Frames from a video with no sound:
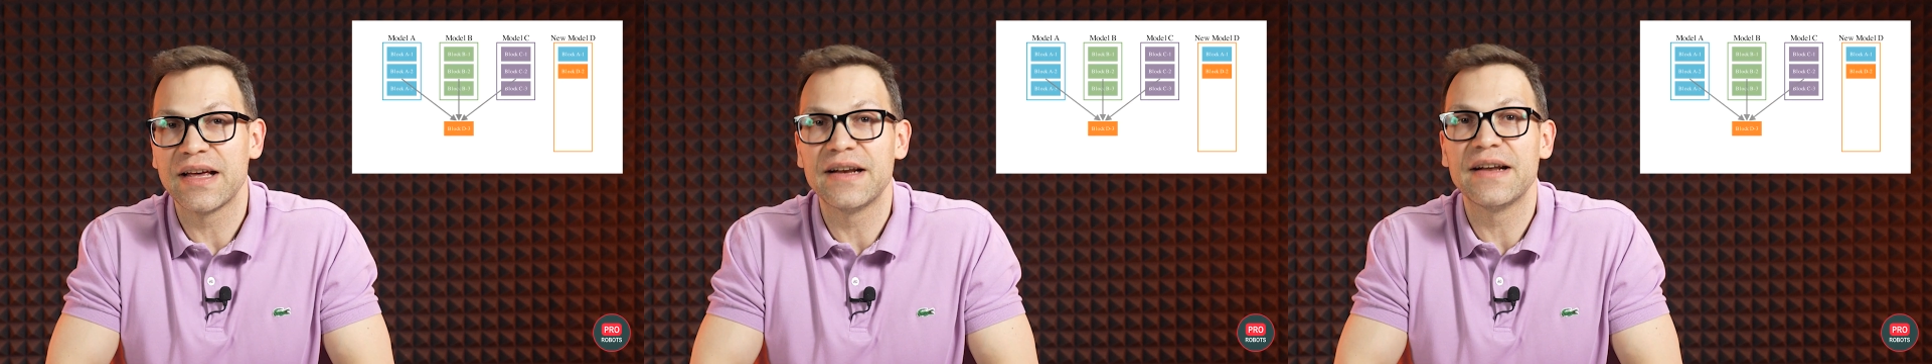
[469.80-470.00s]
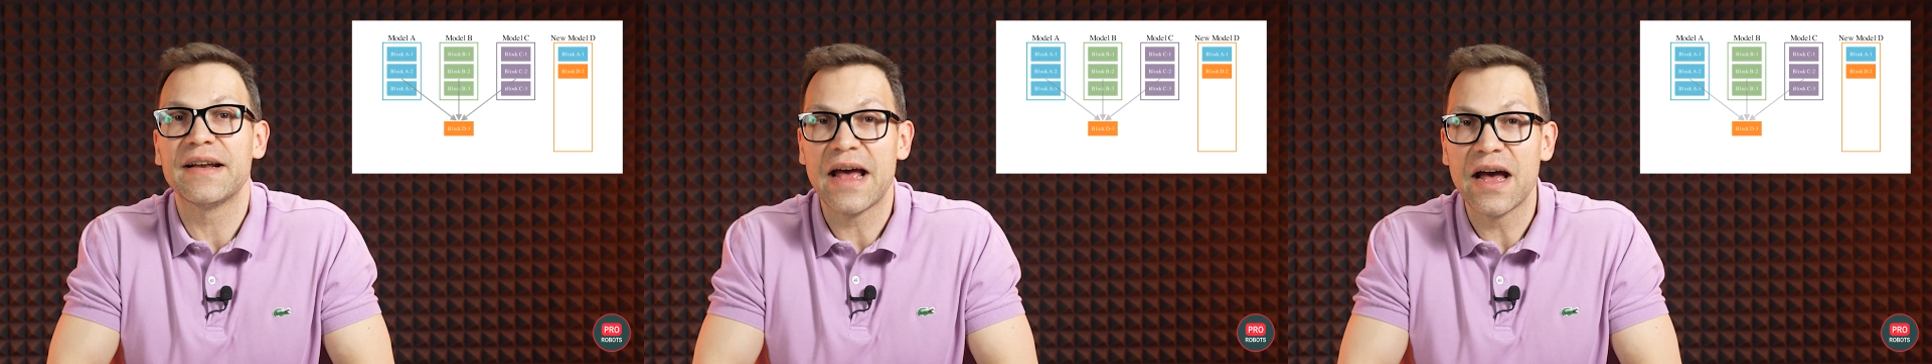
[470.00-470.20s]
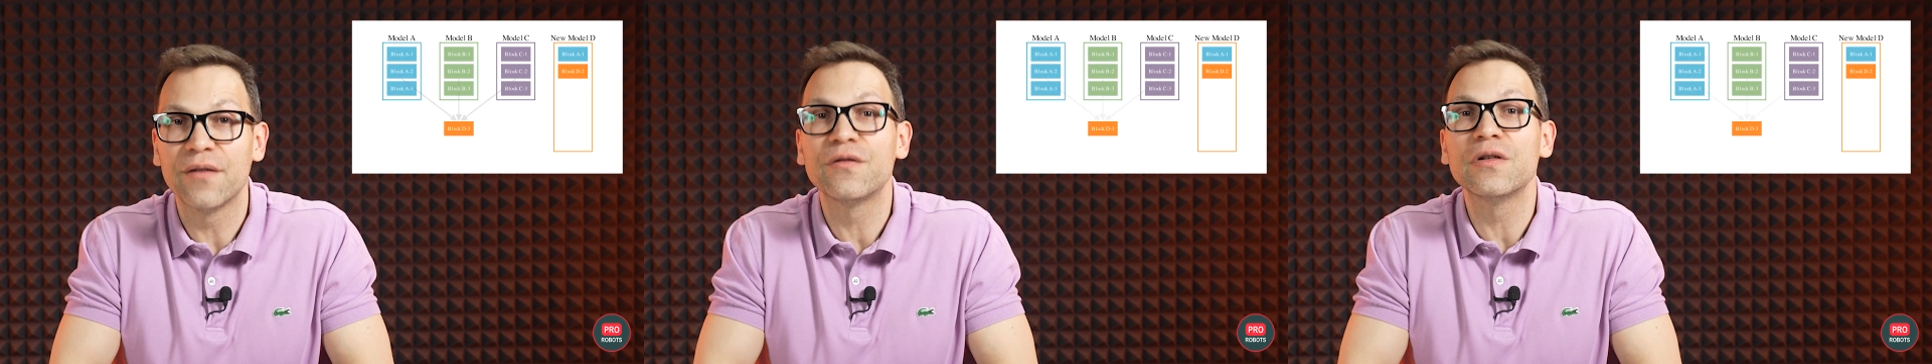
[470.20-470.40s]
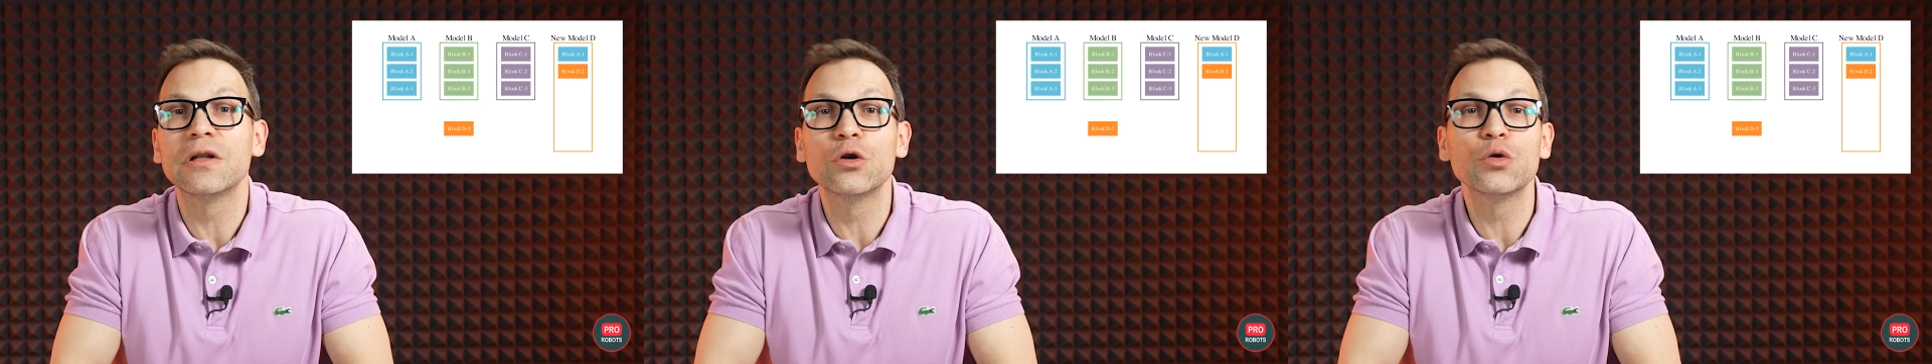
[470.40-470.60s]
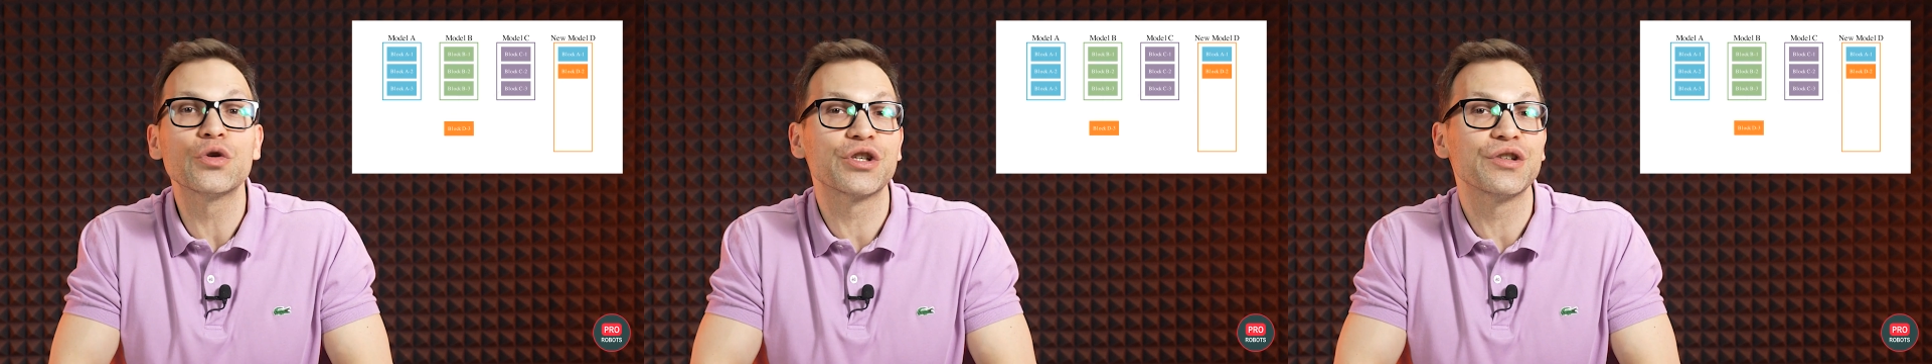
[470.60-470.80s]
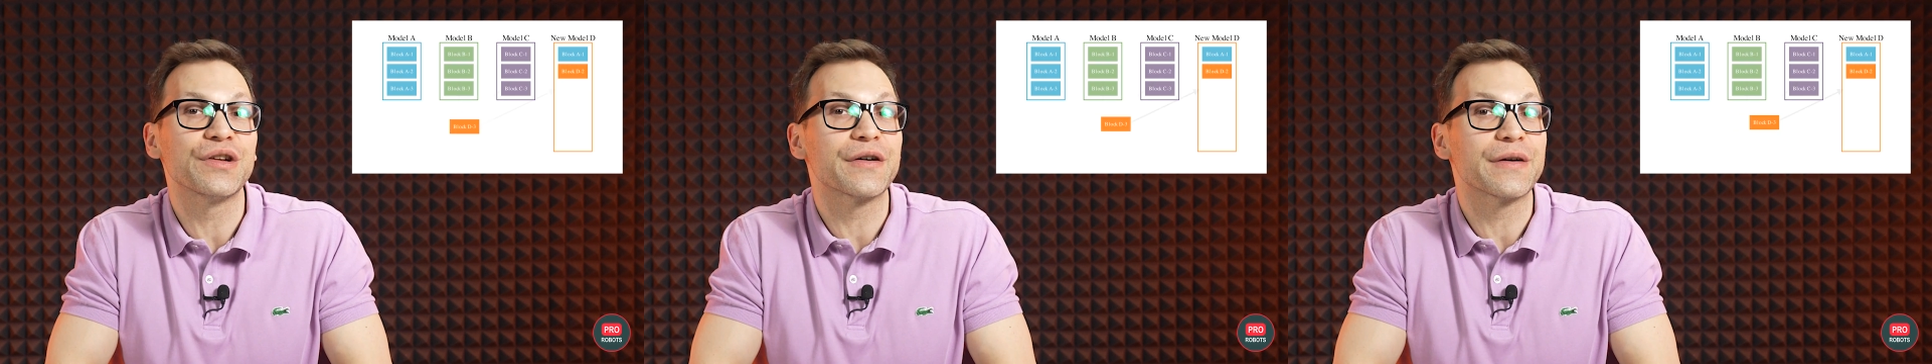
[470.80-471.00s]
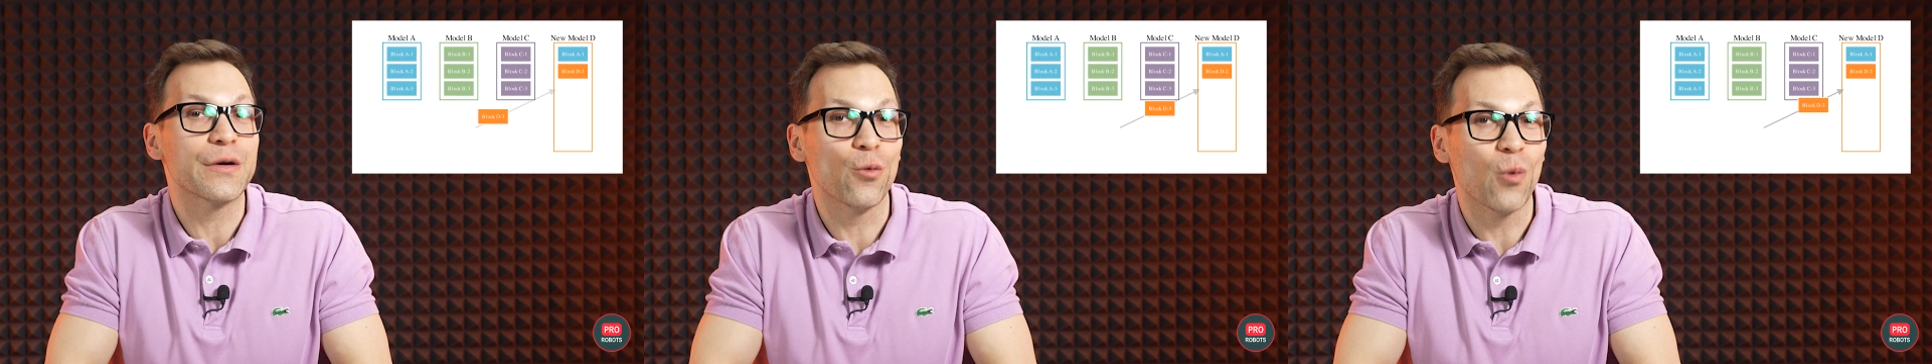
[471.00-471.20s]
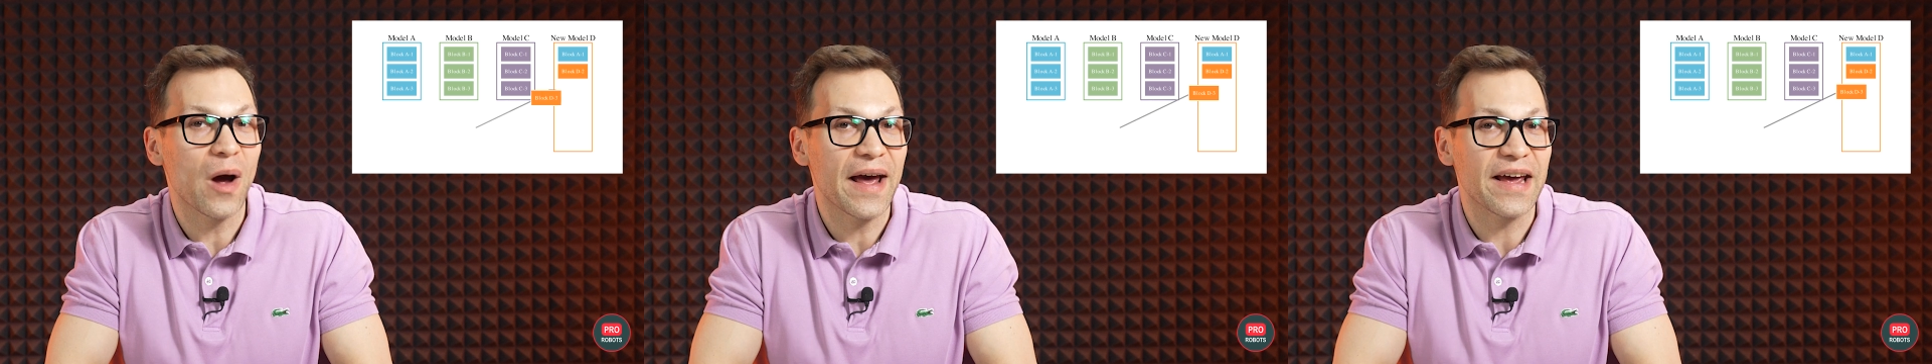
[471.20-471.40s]
in an evolutionary
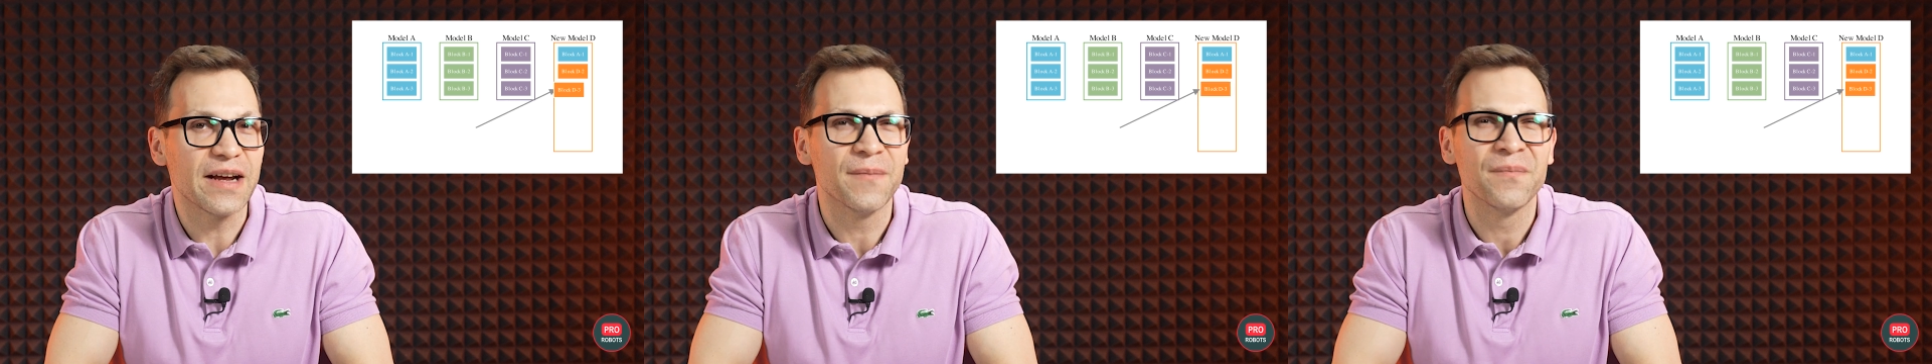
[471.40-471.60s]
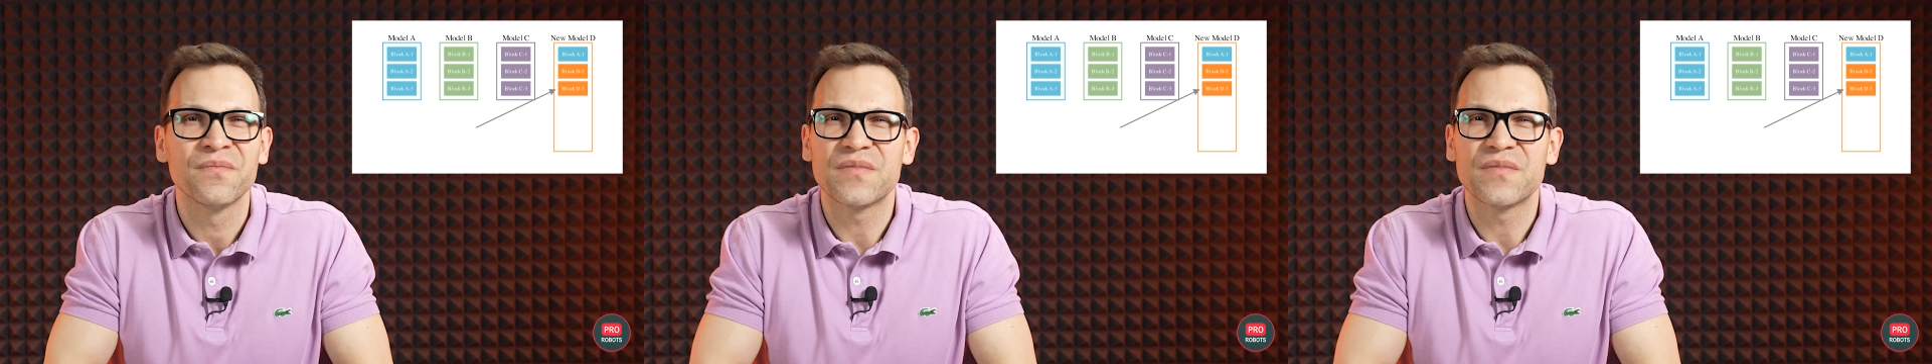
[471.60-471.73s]
way.